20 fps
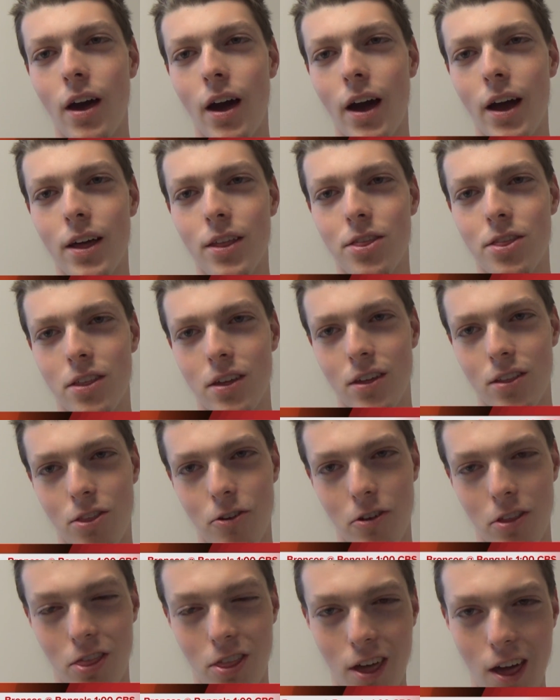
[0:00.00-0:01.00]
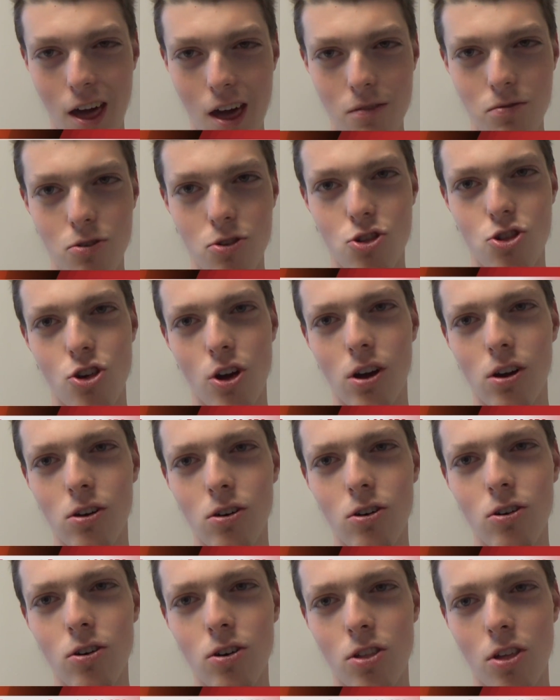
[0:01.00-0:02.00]
I think that they have the
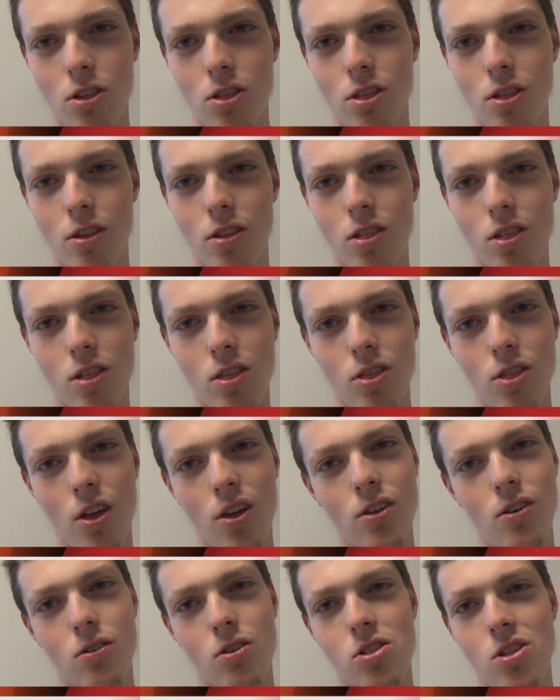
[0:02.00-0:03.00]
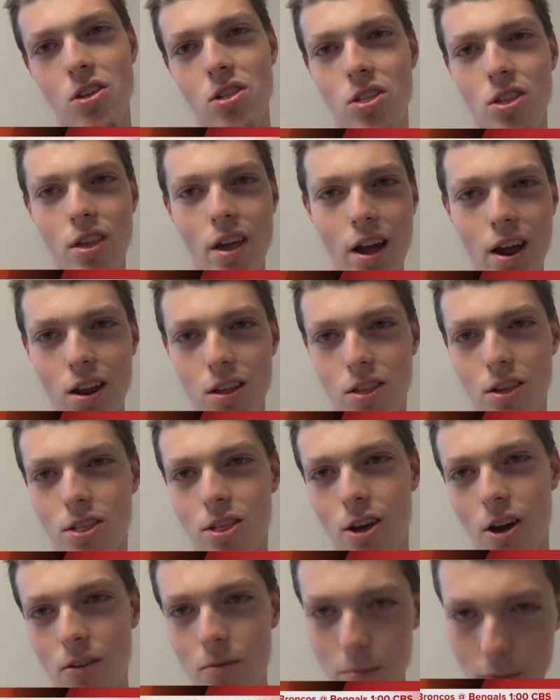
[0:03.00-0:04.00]
jungle. They know Cincinnati's a
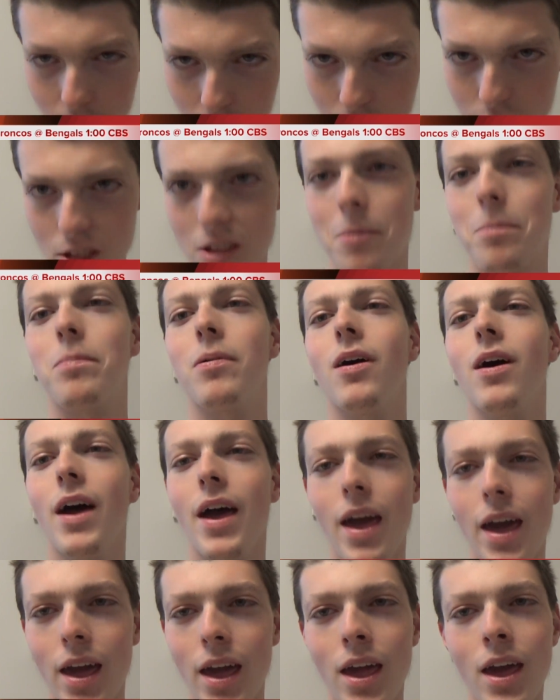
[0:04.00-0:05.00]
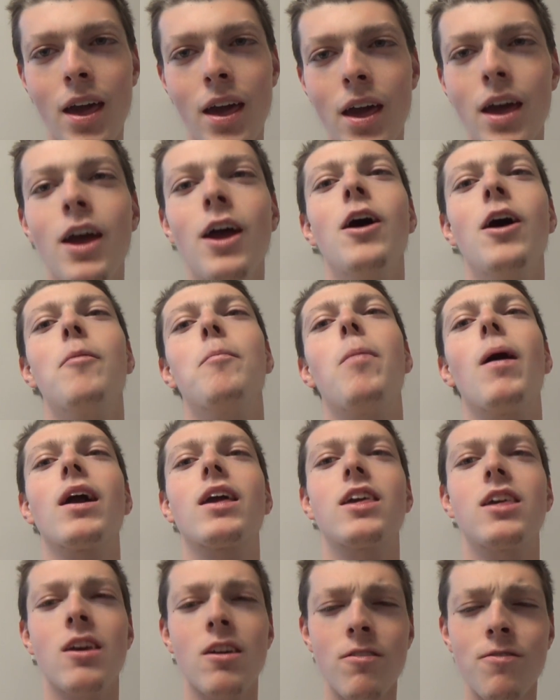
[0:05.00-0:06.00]
tough place to play,
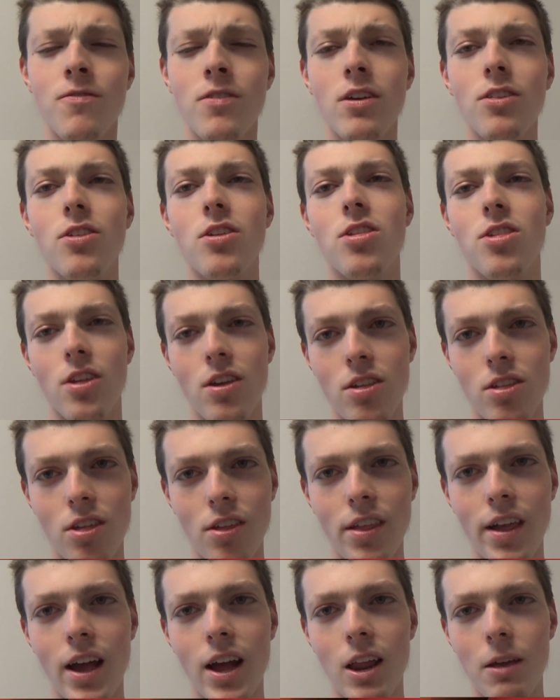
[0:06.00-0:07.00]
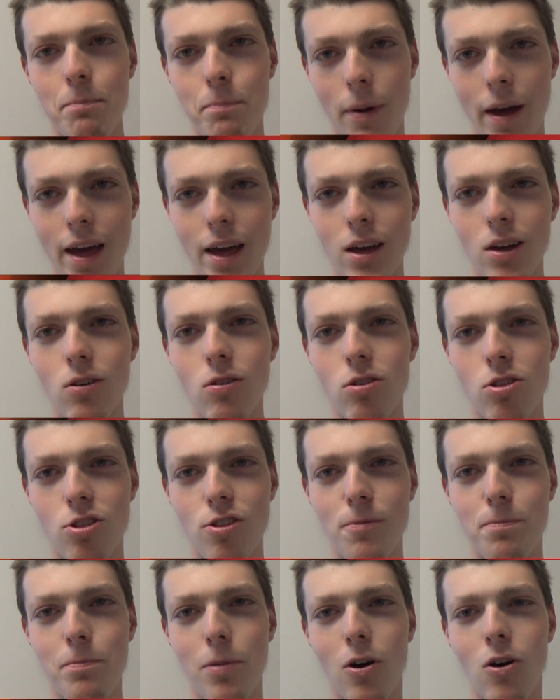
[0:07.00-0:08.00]
but give me the Cincinnati Bengals
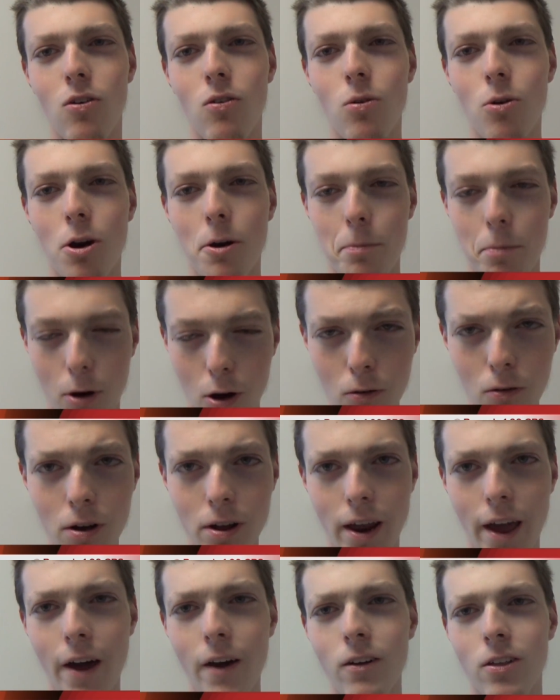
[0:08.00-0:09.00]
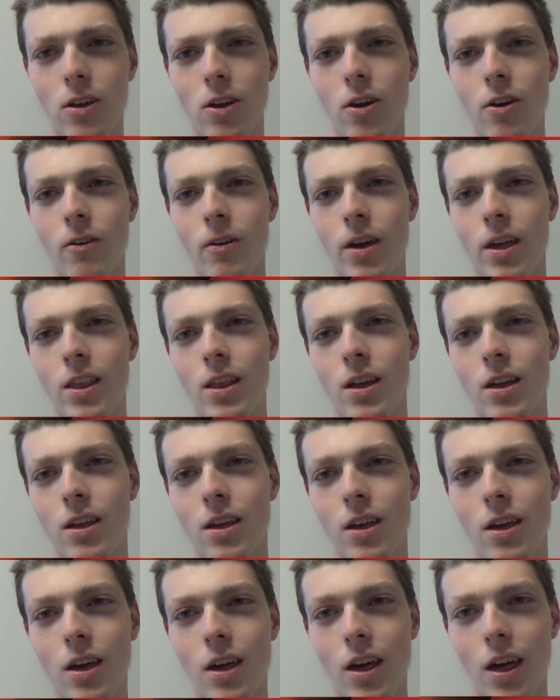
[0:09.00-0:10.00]
to pull one out here in
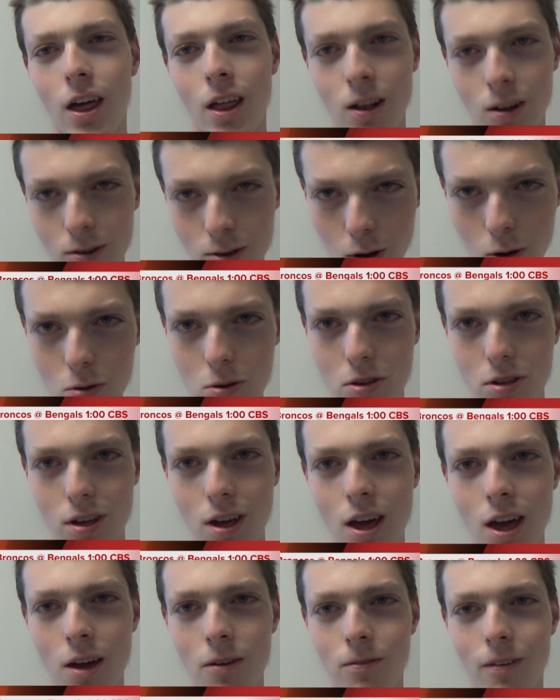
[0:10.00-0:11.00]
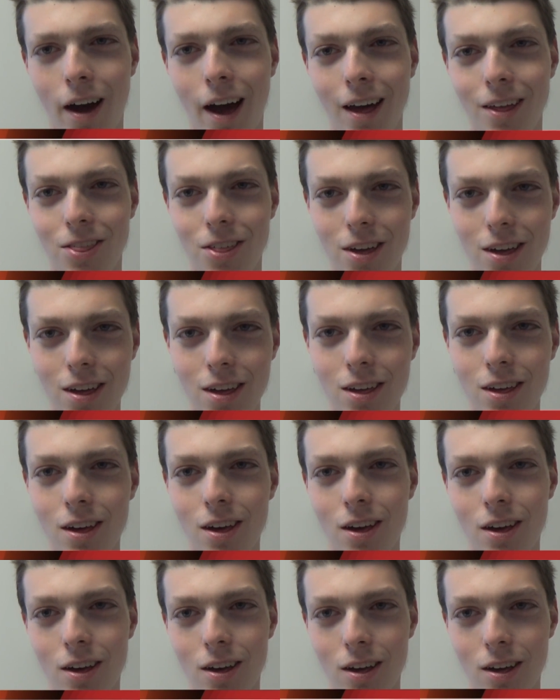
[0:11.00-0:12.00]
a close game. I think
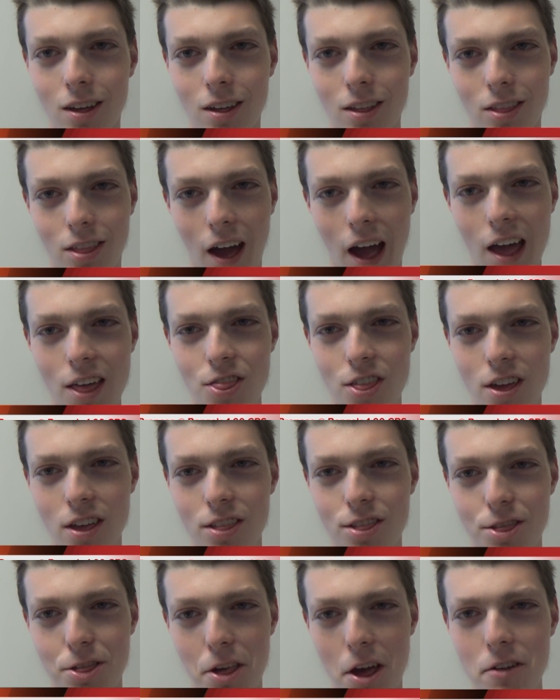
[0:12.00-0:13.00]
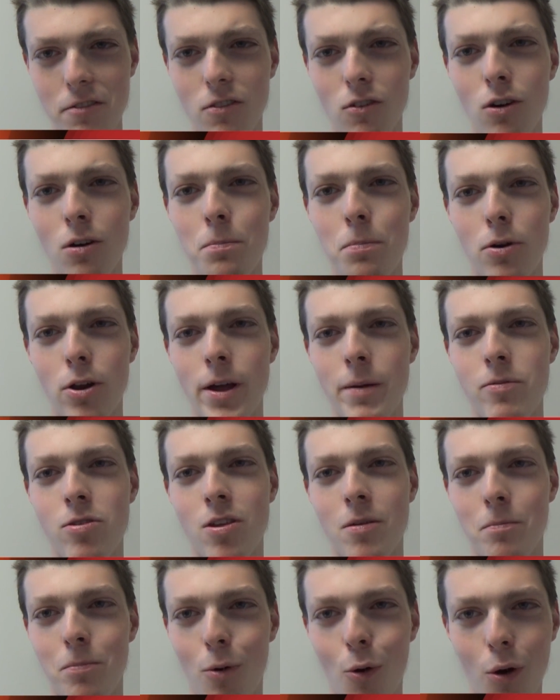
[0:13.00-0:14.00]
Denver will put up
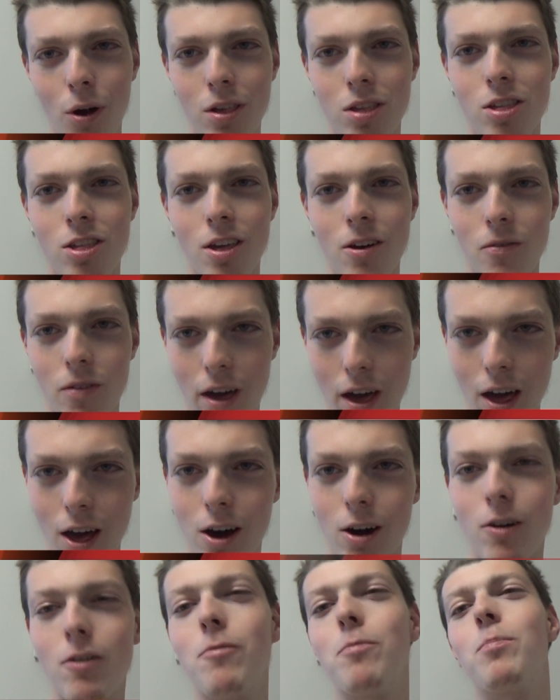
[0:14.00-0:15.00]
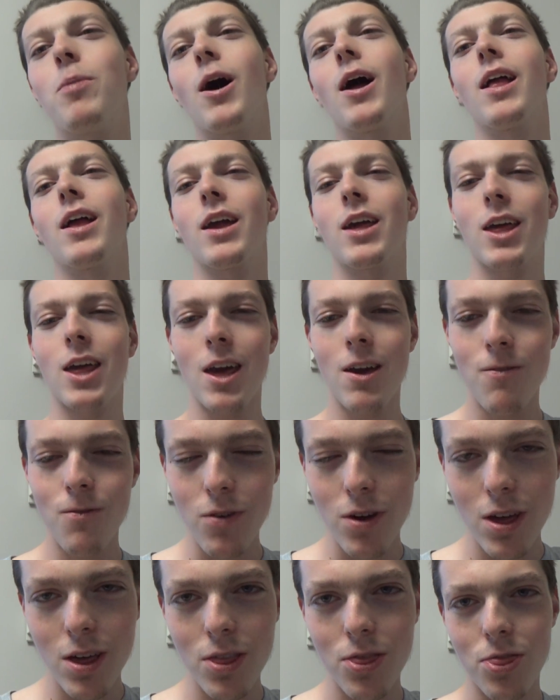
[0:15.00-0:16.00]
some points somehow, but give
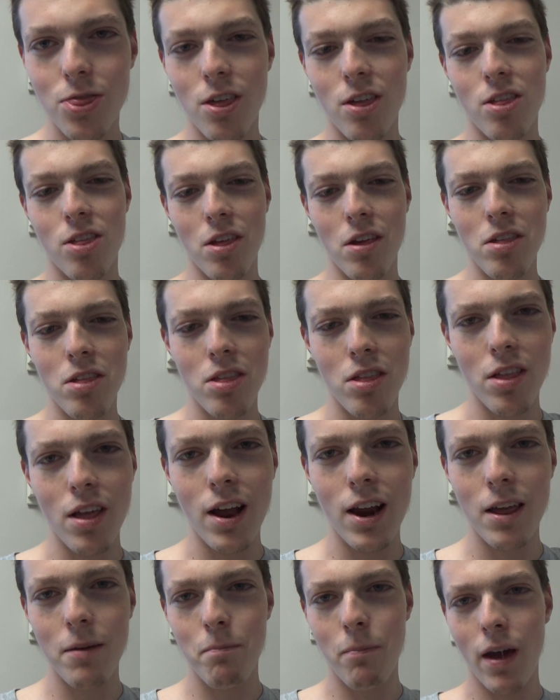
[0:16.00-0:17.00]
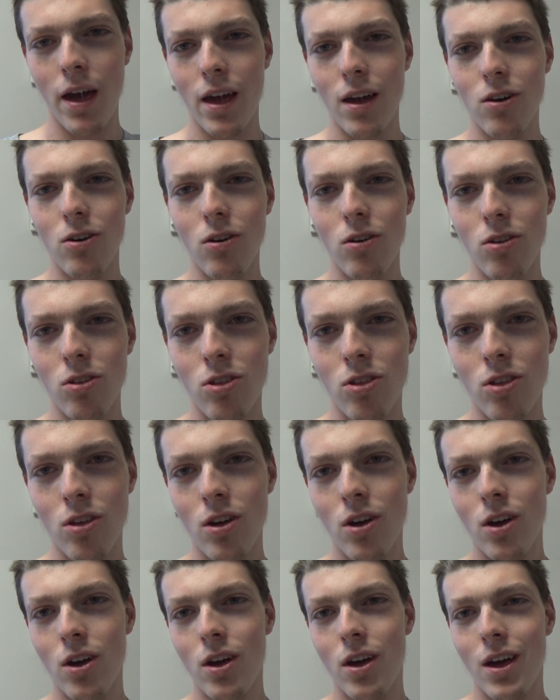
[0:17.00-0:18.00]
me the Cincinnati
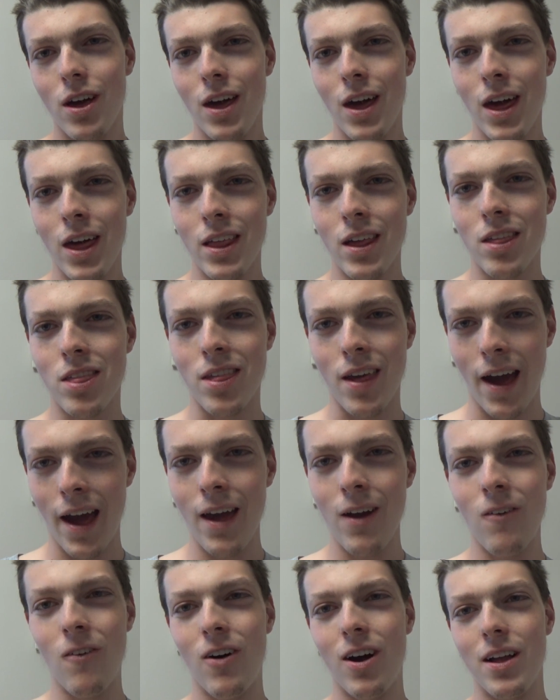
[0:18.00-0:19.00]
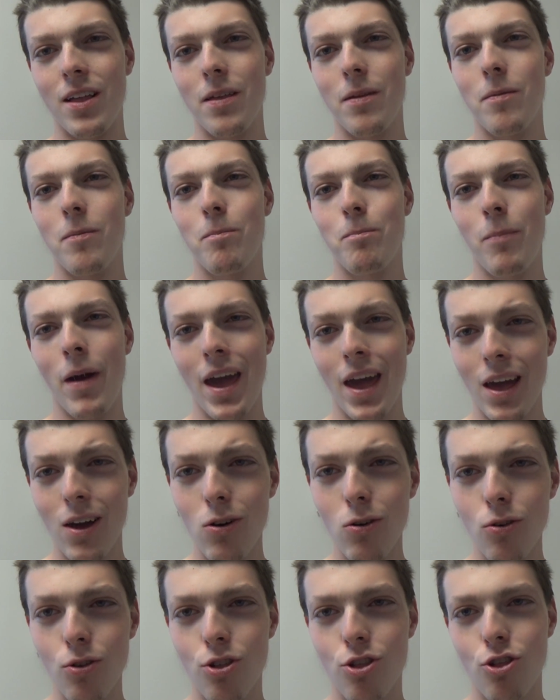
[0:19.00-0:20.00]
Bengals in a tight one.
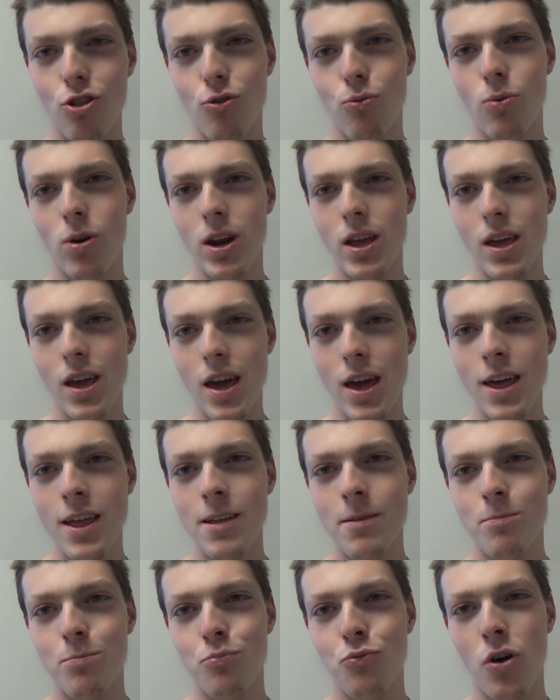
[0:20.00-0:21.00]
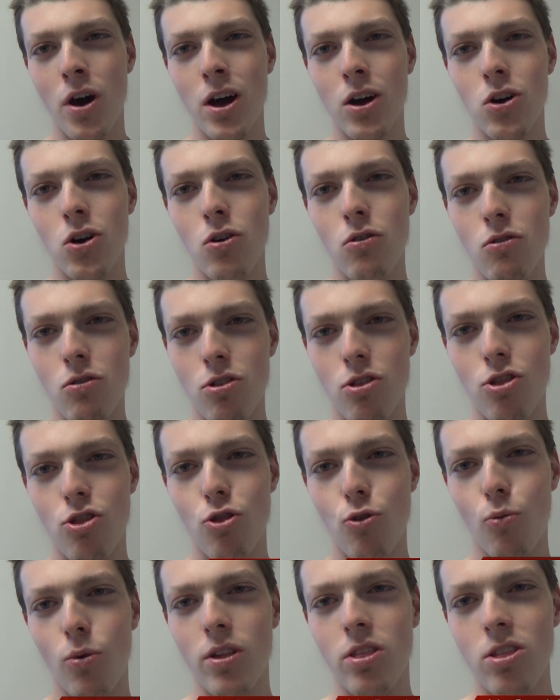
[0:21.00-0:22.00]
Bengals 28, Broncos
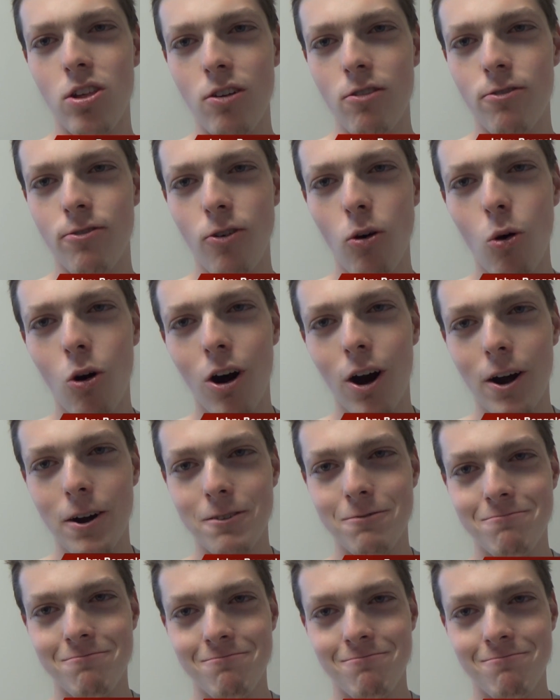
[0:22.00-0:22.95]
24.